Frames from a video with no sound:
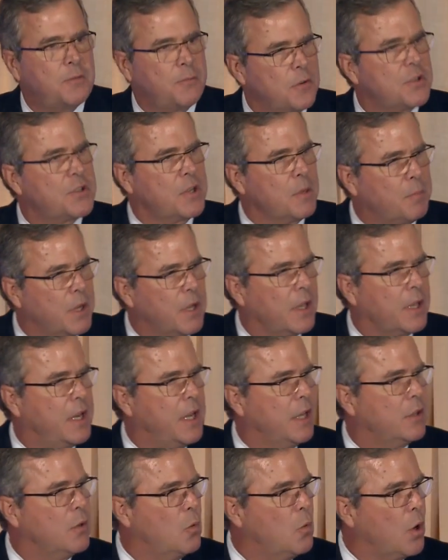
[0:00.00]
for stability
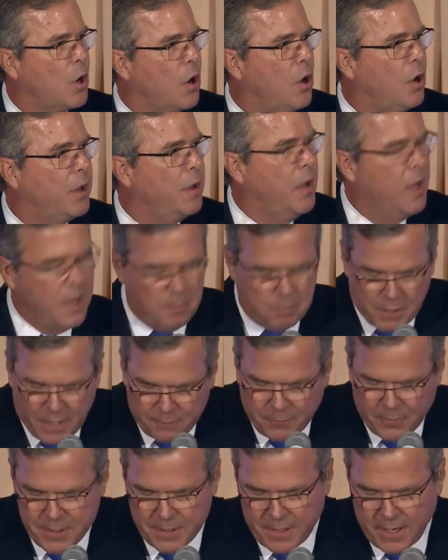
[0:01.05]
in the world
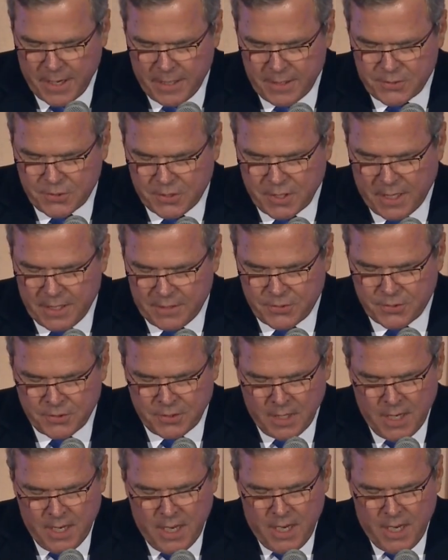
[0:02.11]
but for the United States?